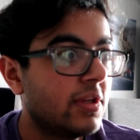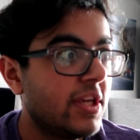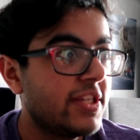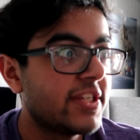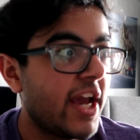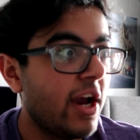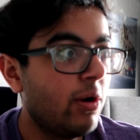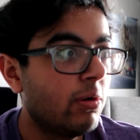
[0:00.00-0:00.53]

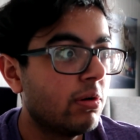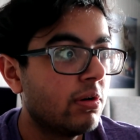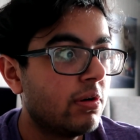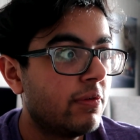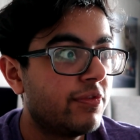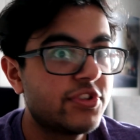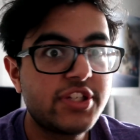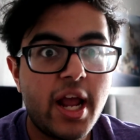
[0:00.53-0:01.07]
He's out.
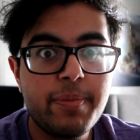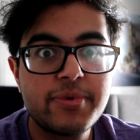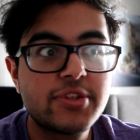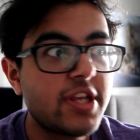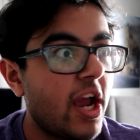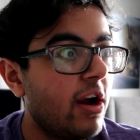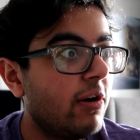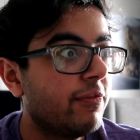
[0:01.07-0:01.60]

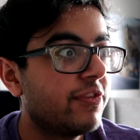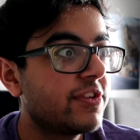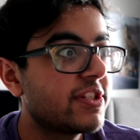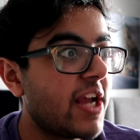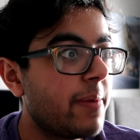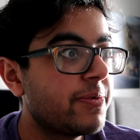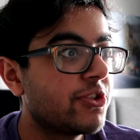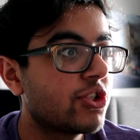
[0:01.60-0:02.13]
Verstappen's out.
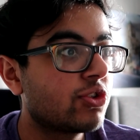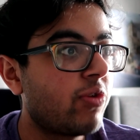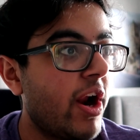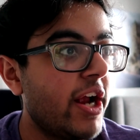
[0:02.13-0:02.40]
Verstappen just